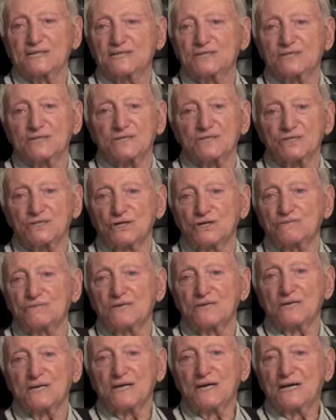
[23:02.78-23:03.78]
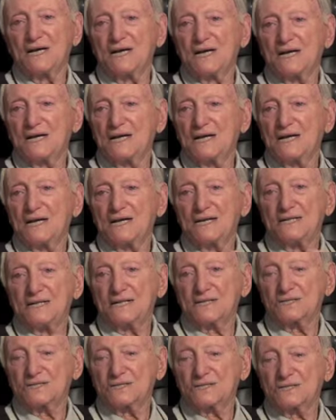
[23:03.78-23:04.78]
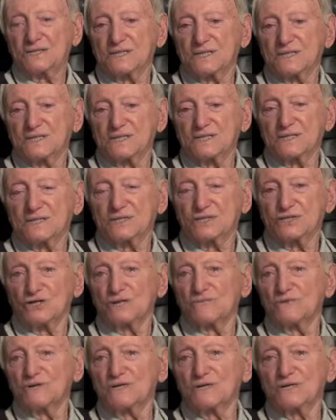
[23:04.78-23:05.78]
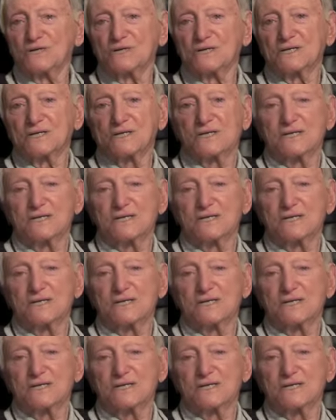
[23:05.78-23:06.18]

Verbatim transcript: that German that uh, German